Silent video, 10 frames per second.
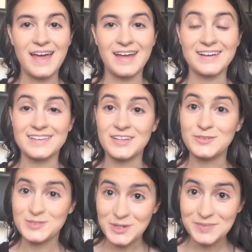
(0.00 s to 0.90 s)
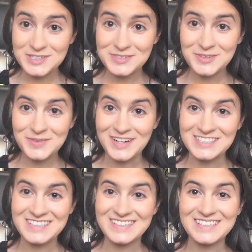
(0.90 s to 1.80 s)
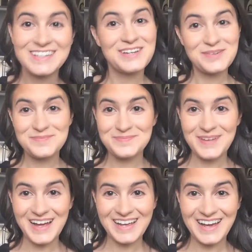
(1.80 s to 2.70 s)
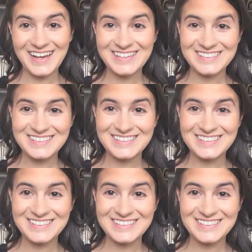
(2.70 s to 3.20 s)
And thank you so much for watching. Bye guys!